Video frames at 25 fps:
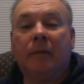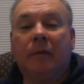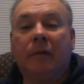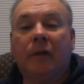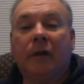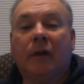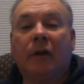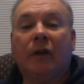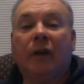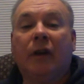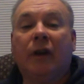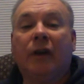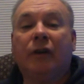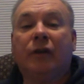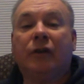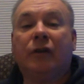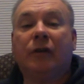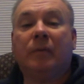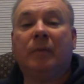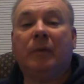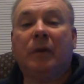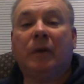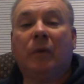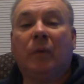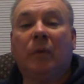
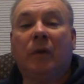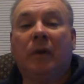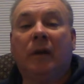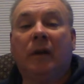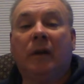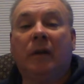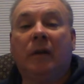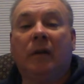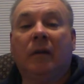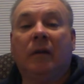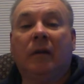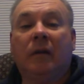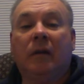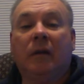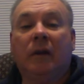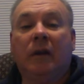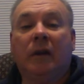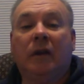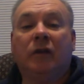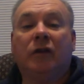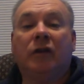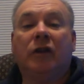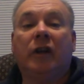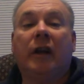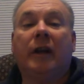variation between
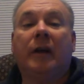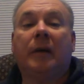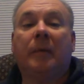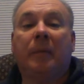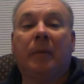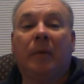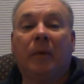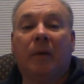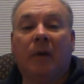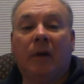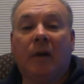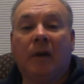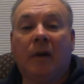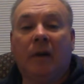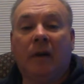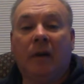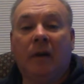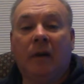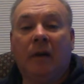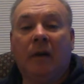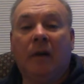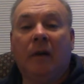each data point